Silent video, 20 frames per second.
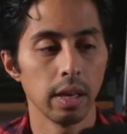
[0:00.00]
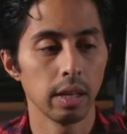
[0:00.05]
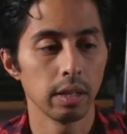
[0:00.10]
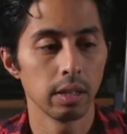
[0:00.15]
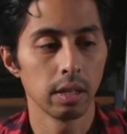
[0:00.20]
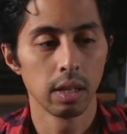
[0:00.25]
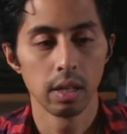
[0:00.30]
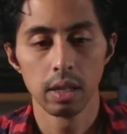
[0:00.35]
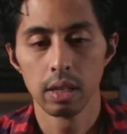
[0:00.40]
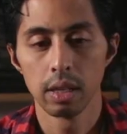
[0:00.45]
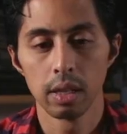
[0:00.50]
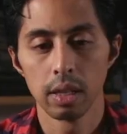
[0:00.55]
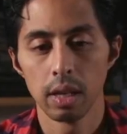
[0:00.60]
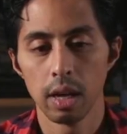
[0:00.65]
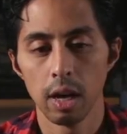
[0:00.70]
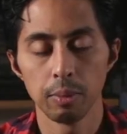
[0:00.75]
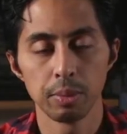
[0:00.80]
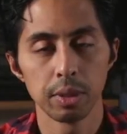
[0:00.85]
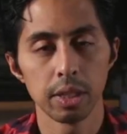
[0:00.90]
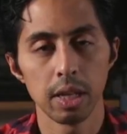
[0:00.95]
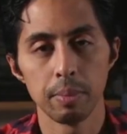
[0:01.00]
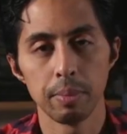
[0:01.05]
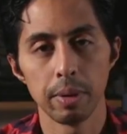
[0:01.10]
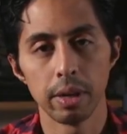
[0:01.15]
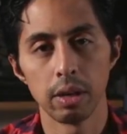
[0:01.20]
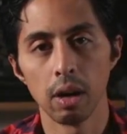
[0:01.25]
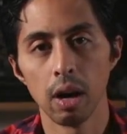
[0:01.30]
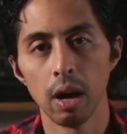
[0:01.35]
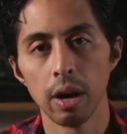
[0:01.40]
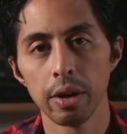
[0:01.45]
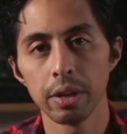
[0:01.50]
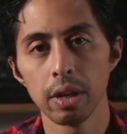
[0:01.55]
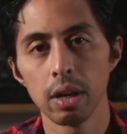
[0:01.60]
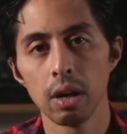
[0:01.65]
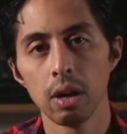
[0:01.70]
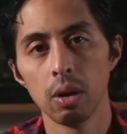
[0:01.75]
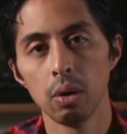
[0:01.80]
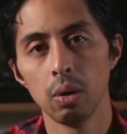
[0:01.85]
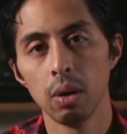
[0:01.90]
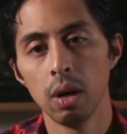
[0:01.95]
It helps you get better
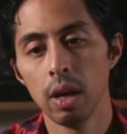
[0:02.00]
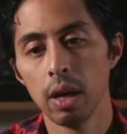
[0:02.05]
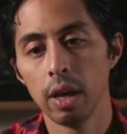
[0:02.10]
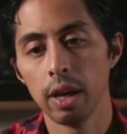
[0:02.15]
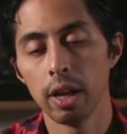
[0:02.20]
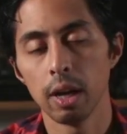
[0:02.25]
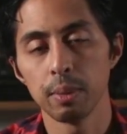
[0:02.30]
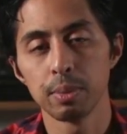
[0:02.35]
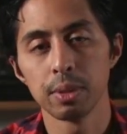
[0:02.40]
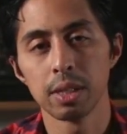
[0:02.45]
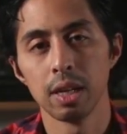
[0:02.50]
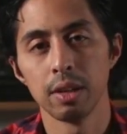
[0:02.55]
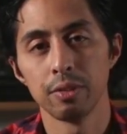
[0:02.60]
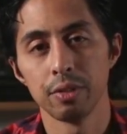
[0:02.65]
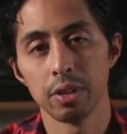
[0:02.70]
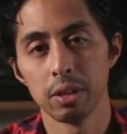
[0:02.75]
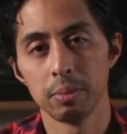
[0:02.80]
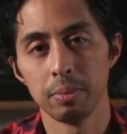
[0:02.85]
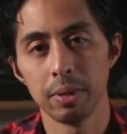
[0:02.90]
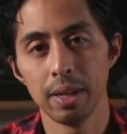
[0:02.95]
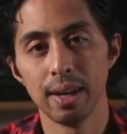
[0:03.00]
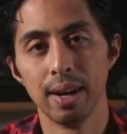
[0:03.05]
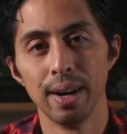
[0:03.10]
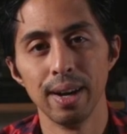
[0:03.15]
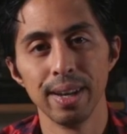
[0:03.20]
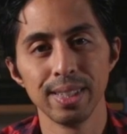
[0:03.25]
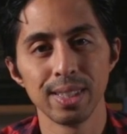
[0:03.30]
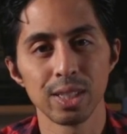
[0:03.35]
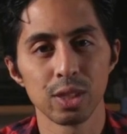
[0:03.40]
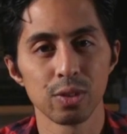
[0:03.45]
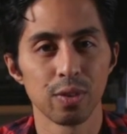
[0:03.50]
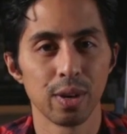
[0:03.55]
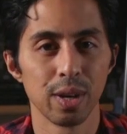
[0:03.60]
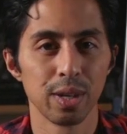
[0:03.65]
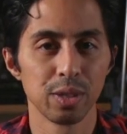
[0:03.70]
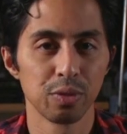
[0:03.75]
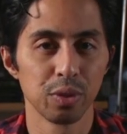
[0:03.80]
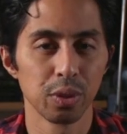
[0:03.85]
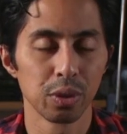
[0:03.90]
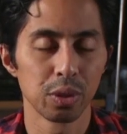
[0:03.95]
audio, it helps cover your behind as
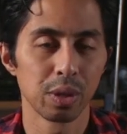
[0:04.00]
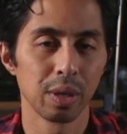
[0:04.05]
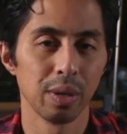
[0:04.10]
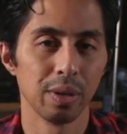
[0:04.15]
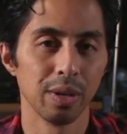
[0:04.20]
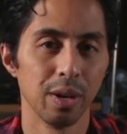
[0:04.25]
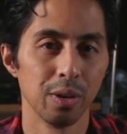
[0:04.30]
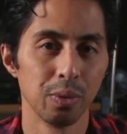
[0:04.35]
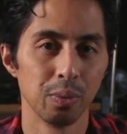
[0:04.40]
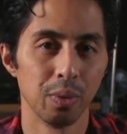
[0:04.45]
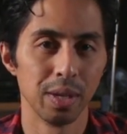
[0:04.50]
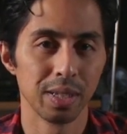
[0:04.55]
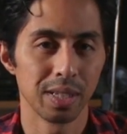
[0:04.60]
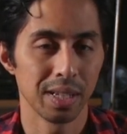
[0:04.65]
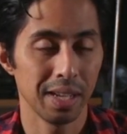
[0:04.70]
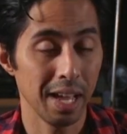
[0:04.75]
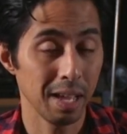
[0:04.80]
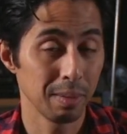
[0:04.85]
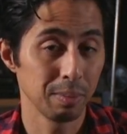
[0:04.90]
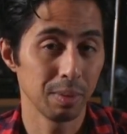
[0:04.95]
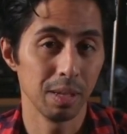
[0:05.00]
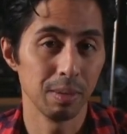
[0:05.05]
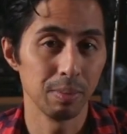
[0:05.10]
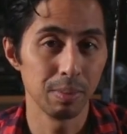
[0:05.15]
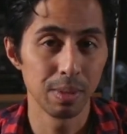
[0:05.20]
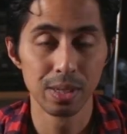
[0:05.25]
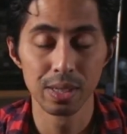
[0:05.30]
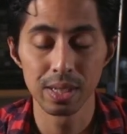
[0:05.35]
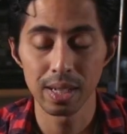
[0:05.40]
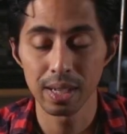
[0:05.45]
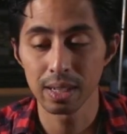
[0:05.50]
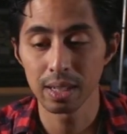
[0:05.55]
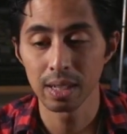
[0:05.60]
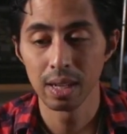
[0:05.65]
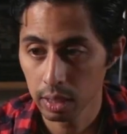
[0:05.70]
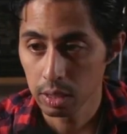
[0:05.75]
far as filtering out unwanted ambient music.